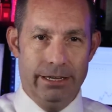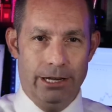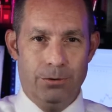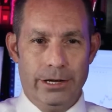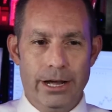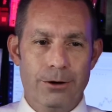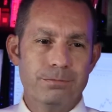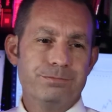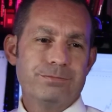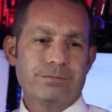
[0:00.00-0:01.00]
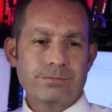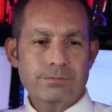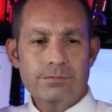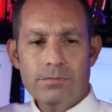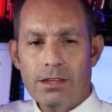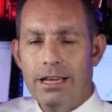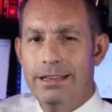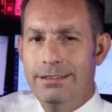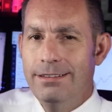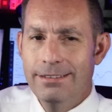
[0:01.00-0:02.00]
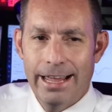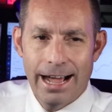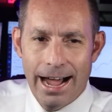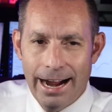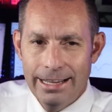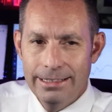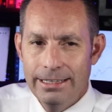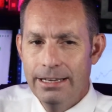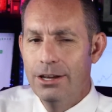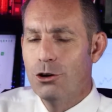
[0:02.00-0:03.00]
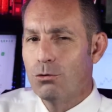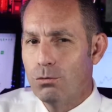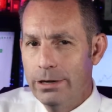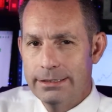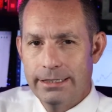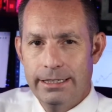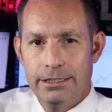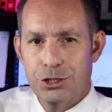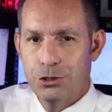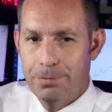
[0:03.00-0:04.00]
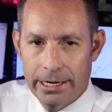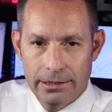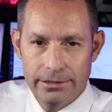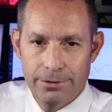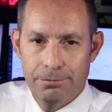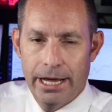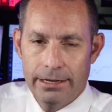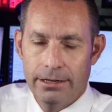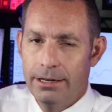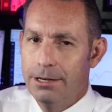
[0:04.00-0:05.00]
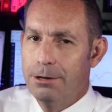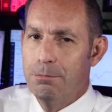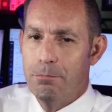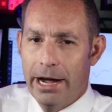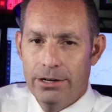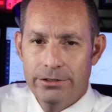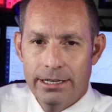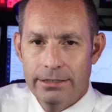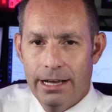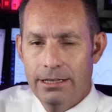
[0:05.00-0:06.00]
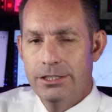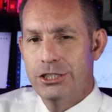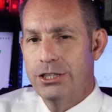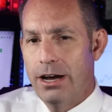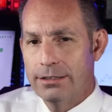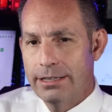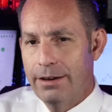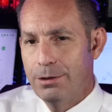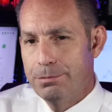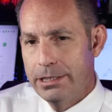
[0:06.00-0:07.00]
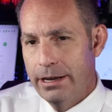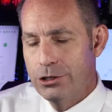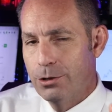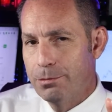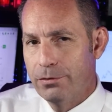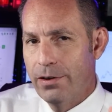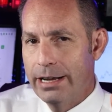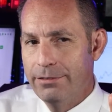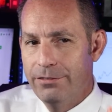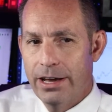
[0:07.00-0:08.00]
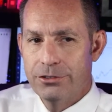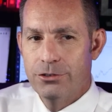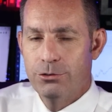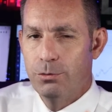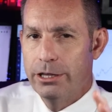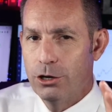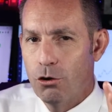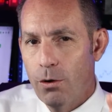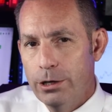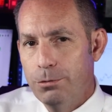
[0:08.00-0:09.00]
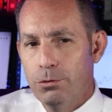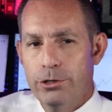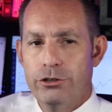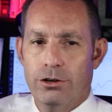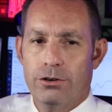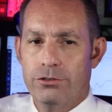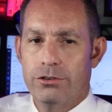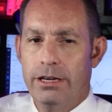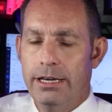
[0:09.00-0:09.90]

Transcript: Here we go. This is a highly risky speculative bet. Biotechnology stocks have the potential to provide investors with incredible returns.